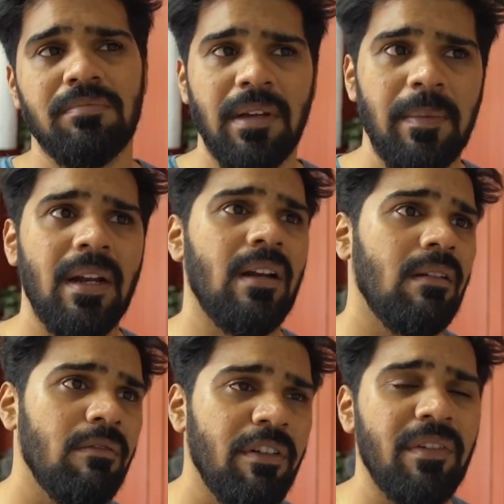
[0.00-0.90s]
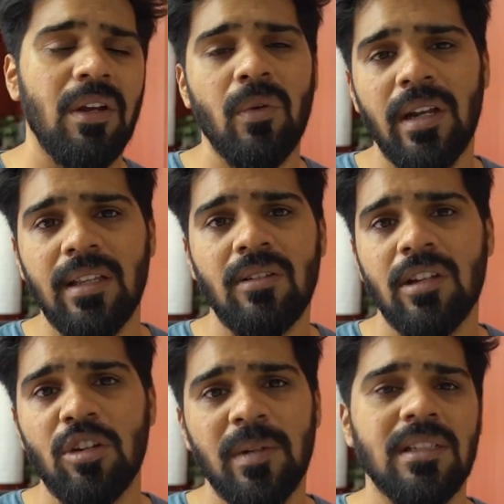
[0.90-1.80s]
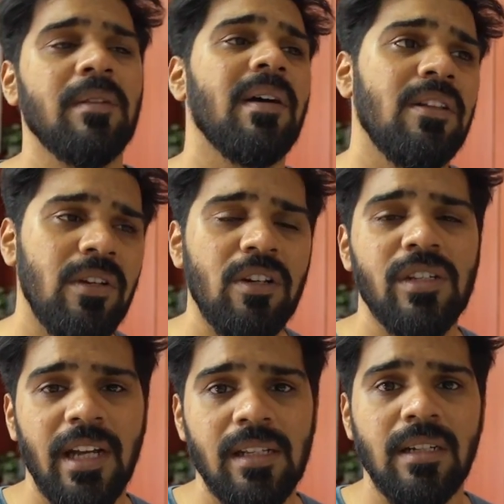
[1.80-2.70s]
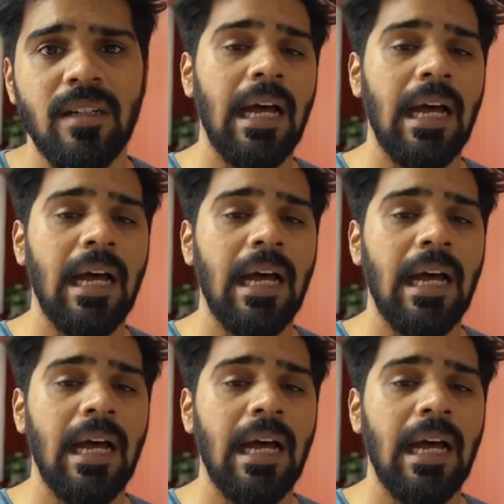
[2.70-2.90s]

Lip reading: Maybe 15-20,000 kilometers ke baad you need to change it.